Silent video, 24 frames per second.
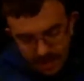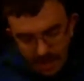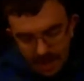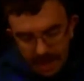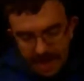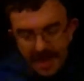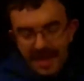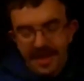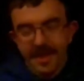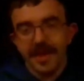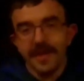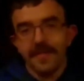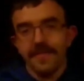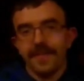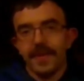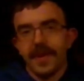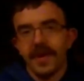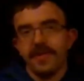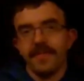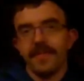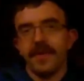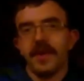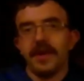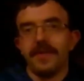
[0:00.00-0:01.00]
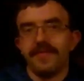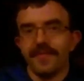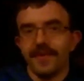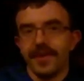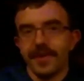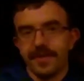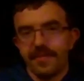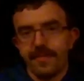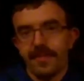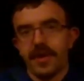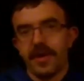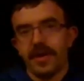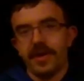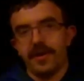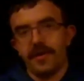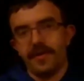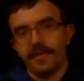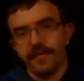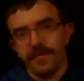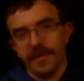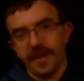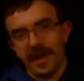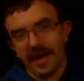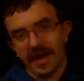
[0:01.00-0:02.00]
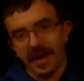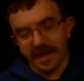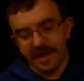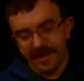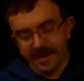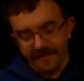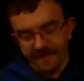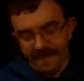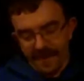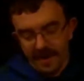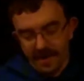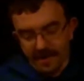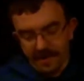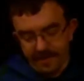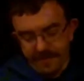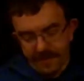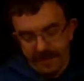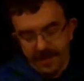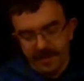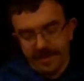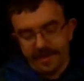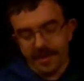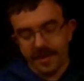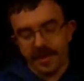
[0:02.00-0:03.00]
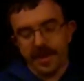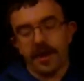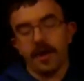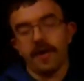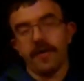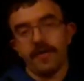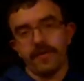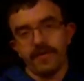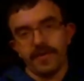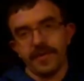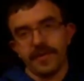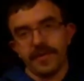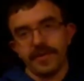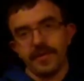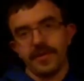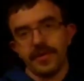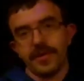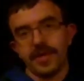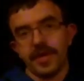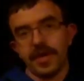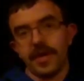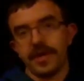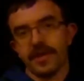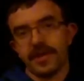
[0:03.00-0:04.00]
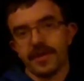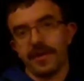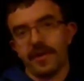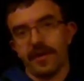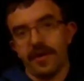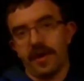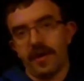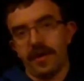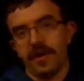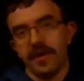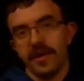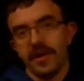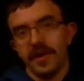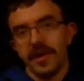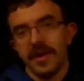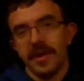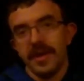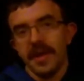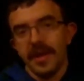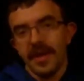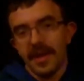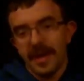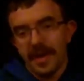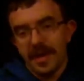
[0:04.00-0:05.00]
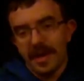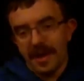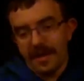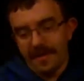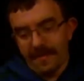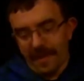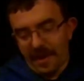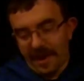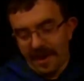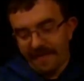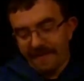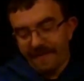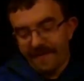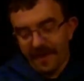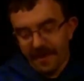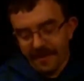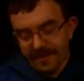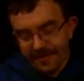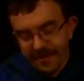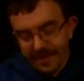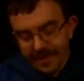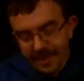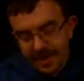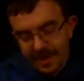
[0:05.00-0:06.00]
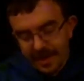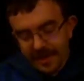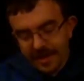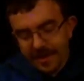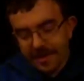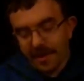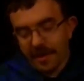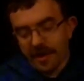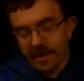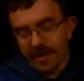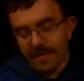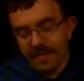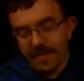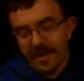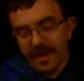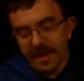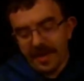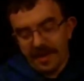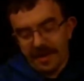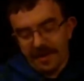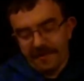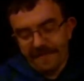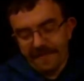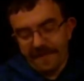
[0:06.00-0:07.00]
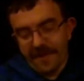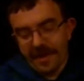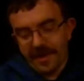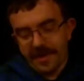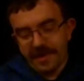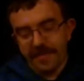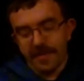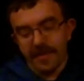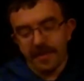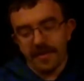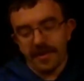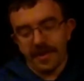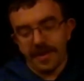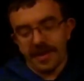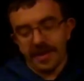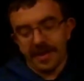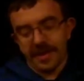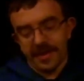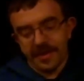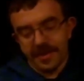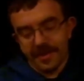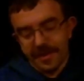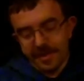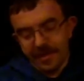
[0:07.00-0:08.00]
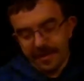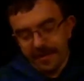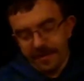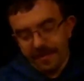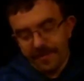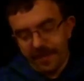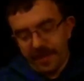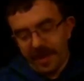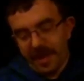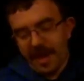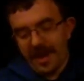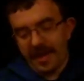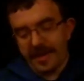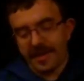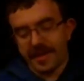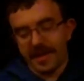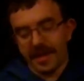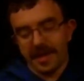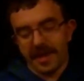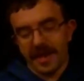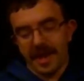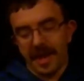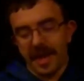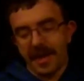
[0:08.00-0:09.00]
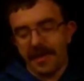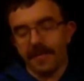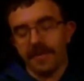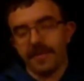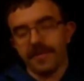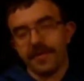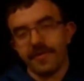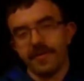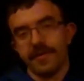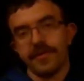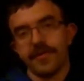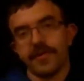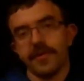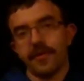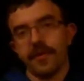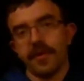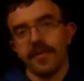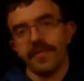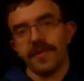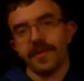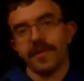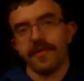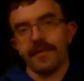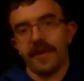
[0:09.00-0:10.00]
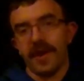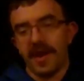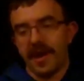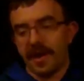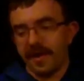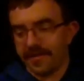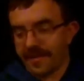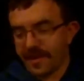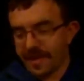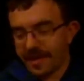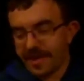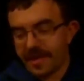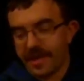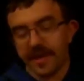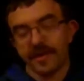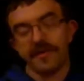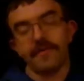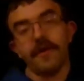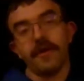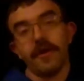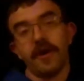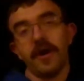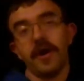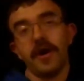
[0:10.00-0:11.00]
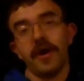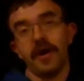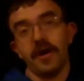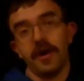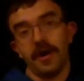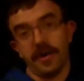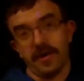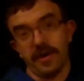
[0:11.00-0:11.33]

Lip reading: I then picked me up this putter when I the Valkyrie, the Colt G-Star. And when I felt the G-Star being as flexible it is, the new plastic, able to absorb the ground, this thing will hug.